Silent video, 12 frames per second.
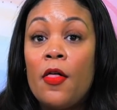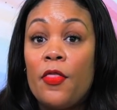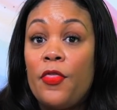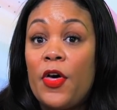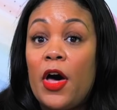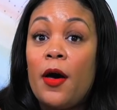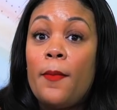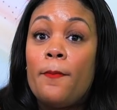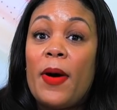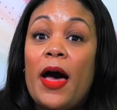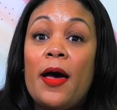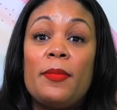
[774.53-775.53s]
The
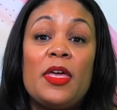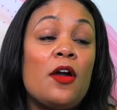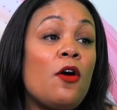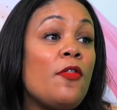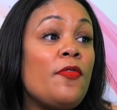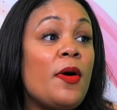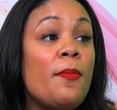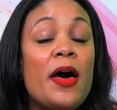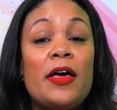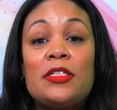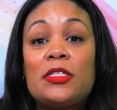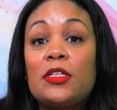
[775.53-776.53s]
mommy on the
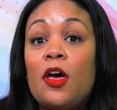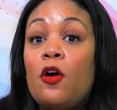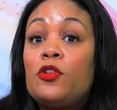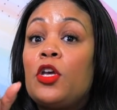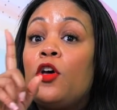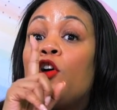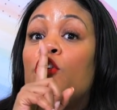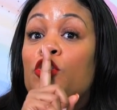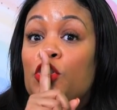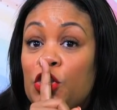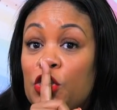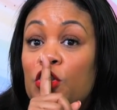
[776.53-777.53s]
bus goes
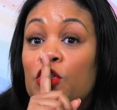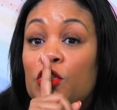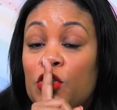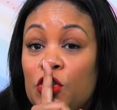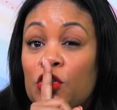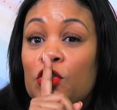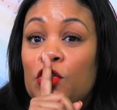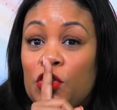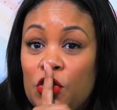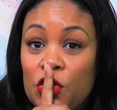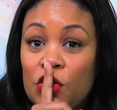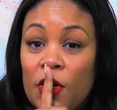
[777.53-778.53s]
shh, shh,
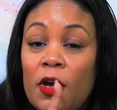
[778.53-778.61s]
shh,